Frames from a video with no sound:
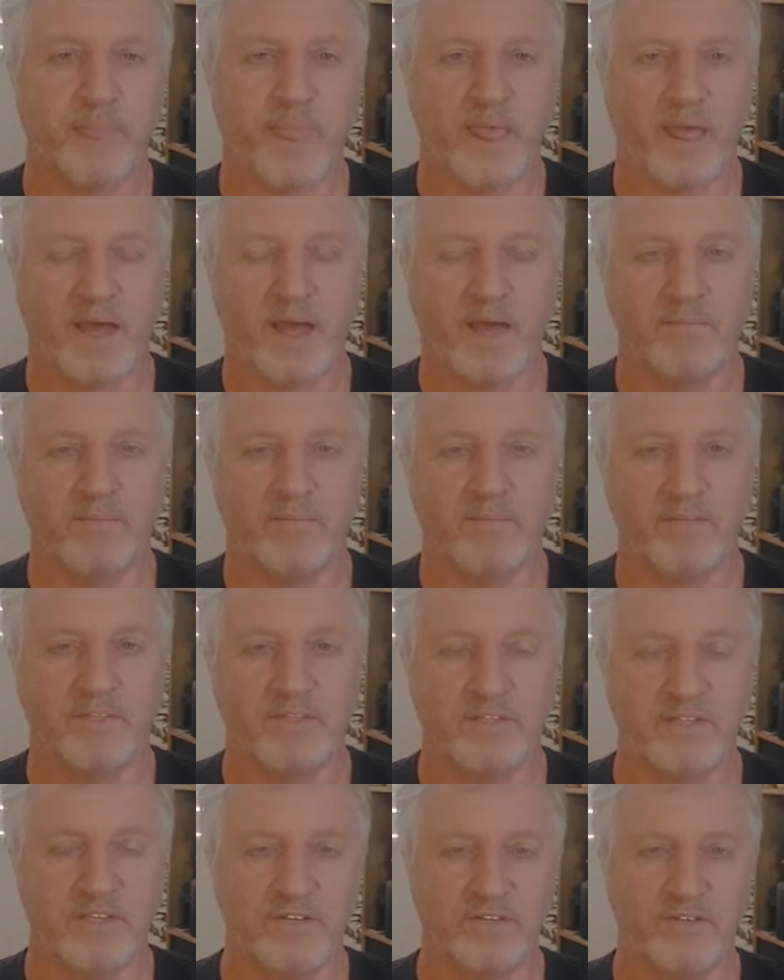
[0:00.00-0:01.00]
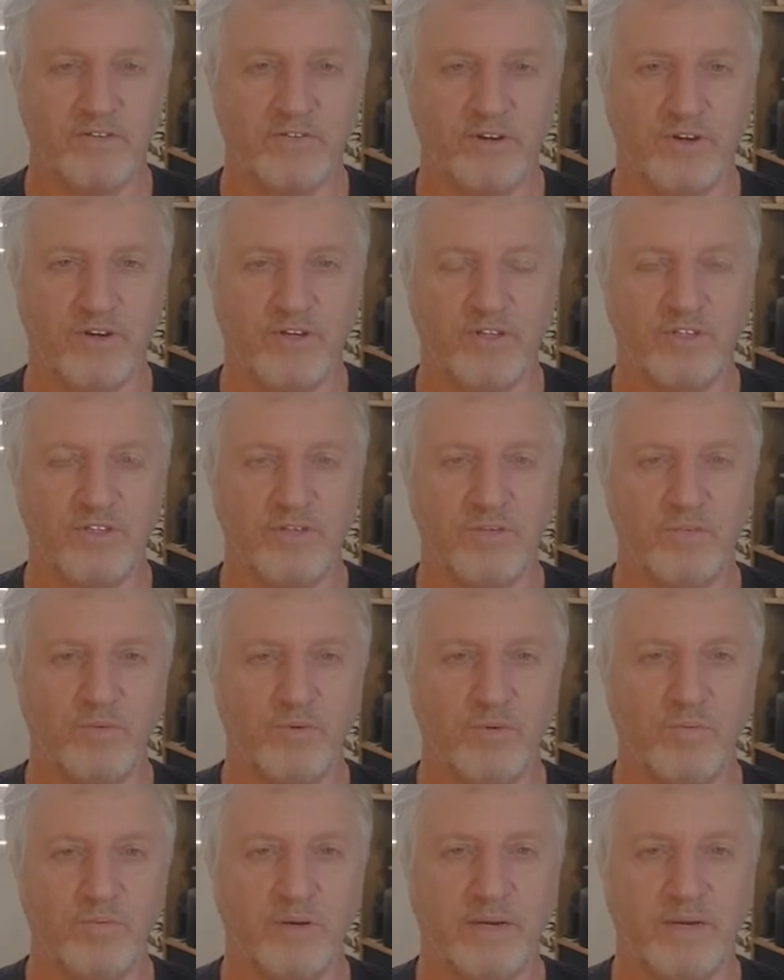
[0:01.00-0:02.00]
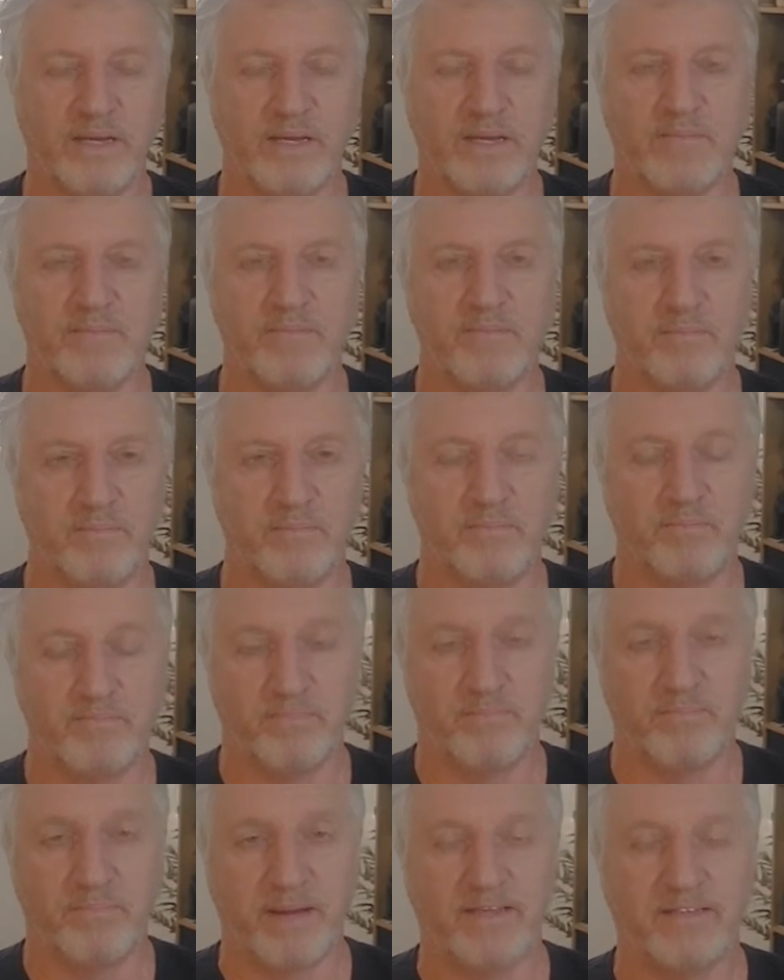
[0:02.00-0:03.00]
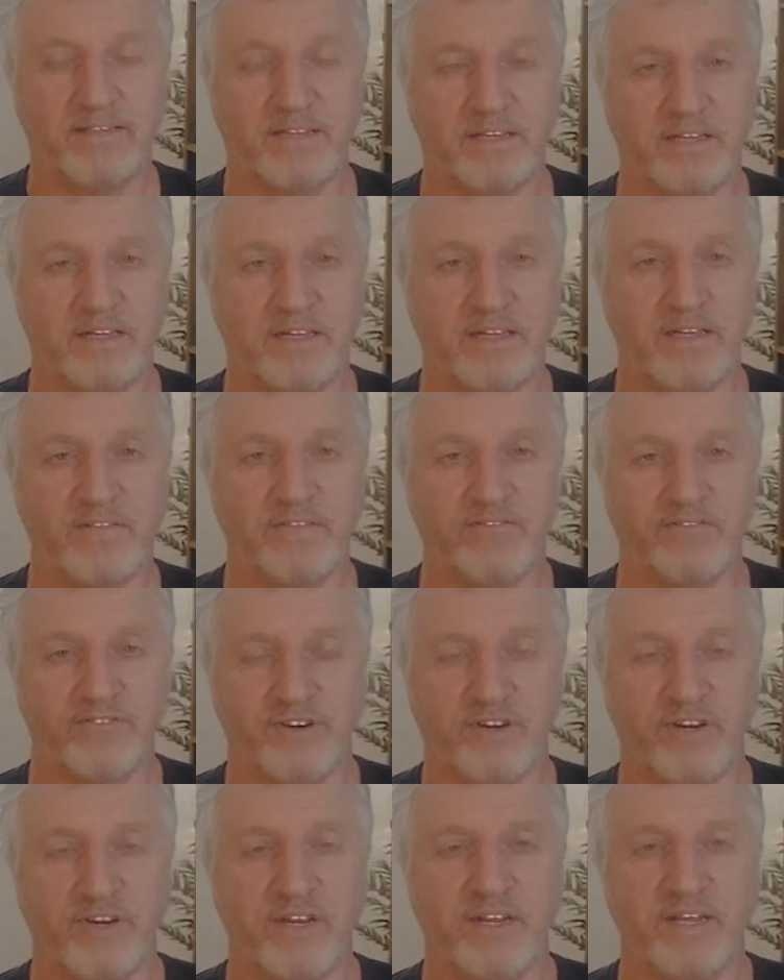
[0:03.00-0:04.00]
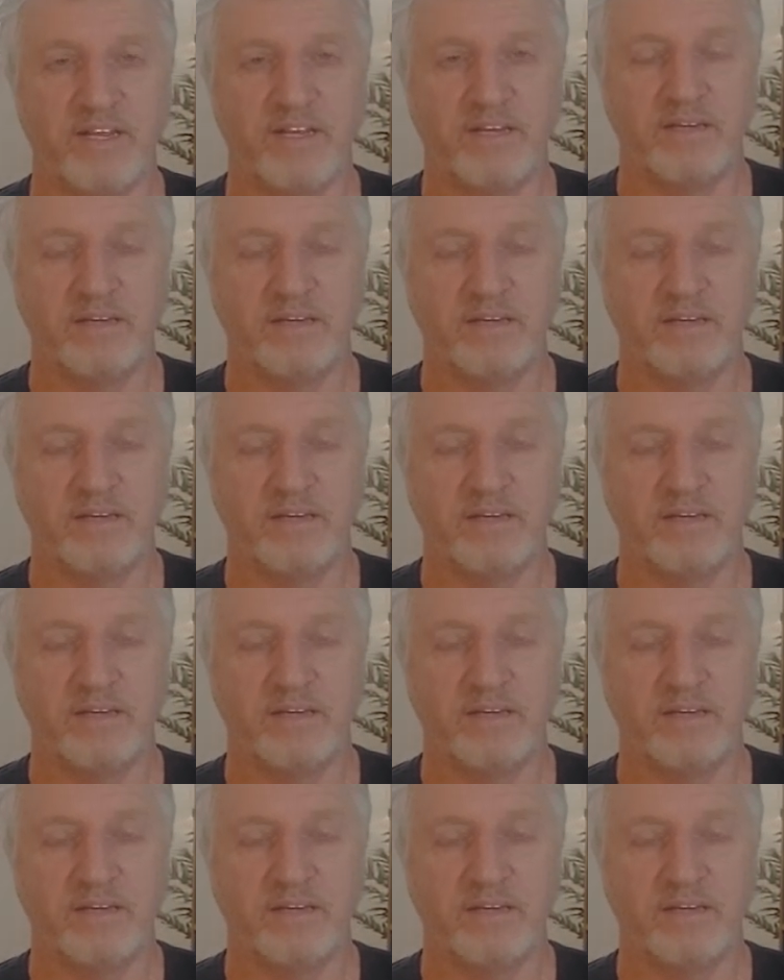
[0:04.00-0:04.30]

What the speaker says: The digital version will be basically free.